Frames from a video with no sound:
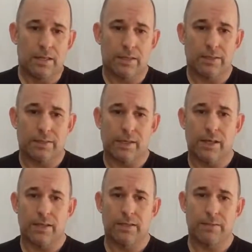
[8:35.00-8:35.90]

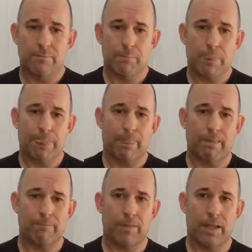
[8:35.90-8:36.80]

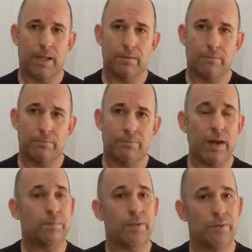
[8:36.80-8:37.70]
And
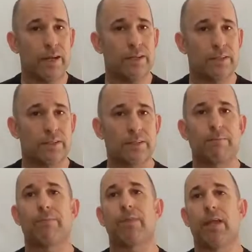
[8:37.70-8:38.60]
family rates,
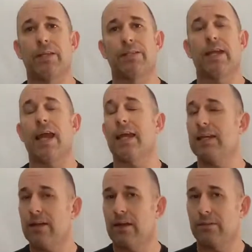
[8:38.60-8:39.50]
it's
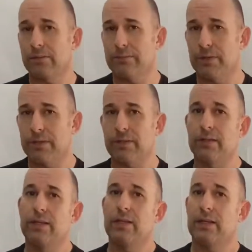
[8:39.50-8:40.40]
$80 a month.
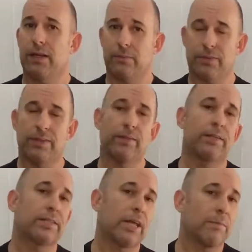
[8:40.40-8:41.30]
Now, within
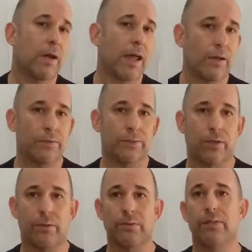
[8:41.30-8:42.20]
the same
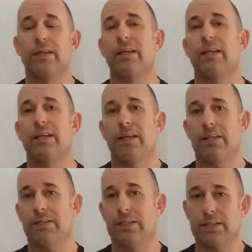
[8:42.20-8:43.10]
household,
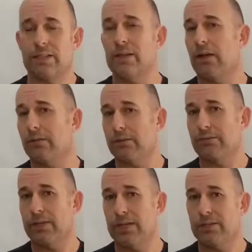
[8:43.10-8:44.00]
it's $60
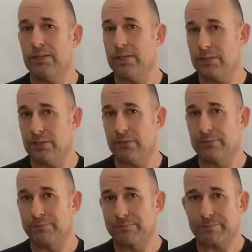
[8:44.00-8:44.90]
for each additional.
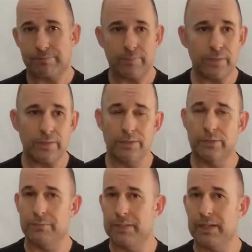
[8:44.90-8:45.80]

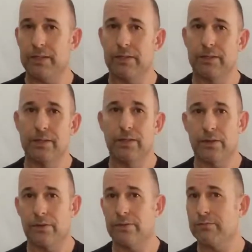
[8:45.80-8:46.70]
So it'd be
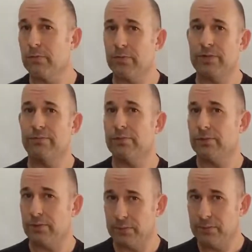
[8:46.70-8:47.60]
$140 for
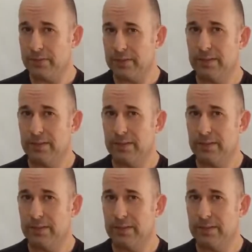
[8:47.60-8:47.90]
2,